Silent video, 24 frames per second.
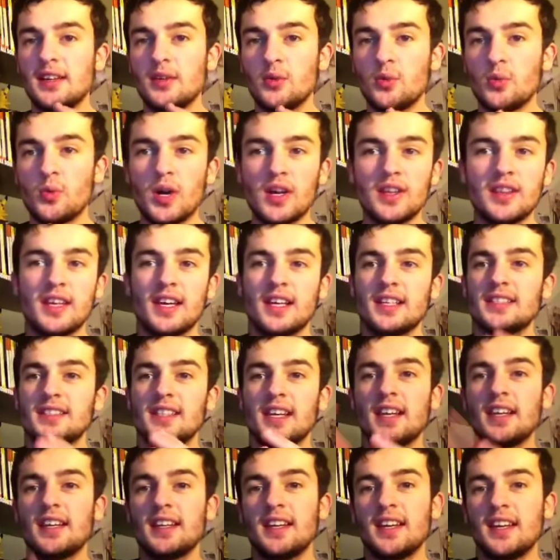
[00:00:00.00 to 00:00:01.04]
when they're
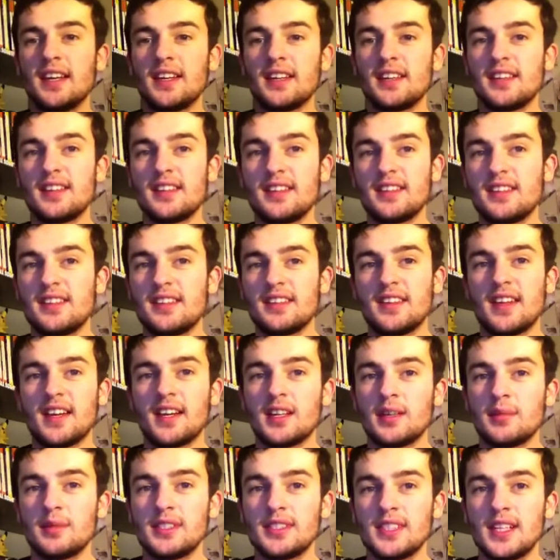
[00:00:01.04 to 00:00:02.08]
selling it, they're
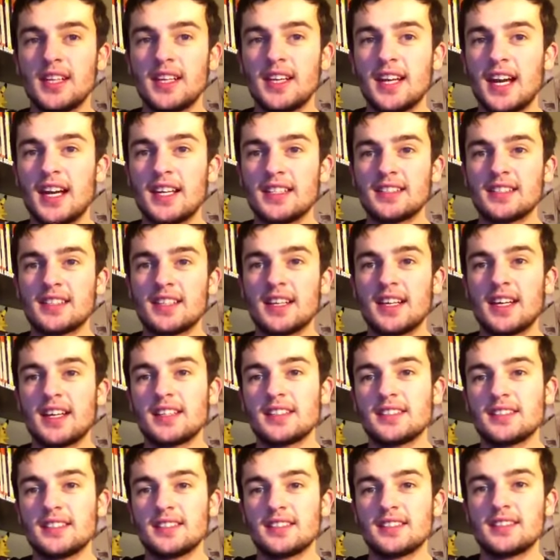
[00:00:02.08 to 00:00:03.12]
going to be selling it as a
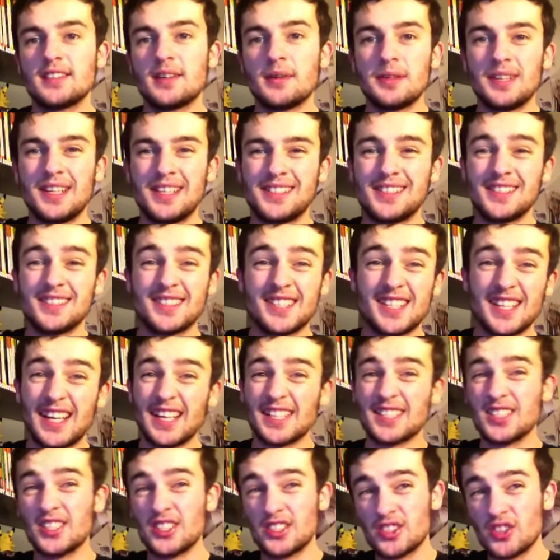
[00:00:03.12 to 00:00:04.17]
collector. So unless there's a
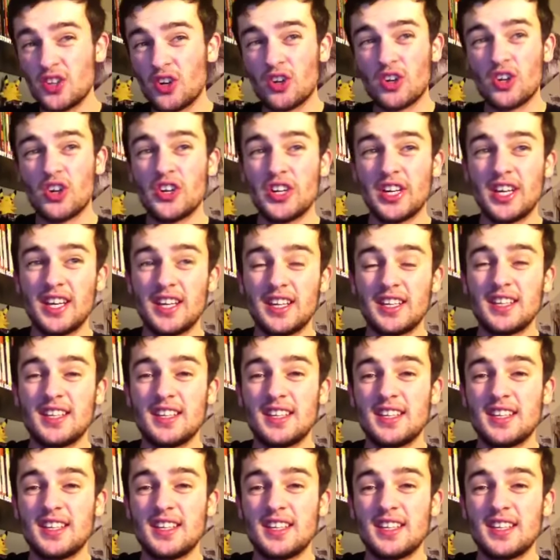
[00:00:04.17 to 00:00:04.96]
collector that's not got it,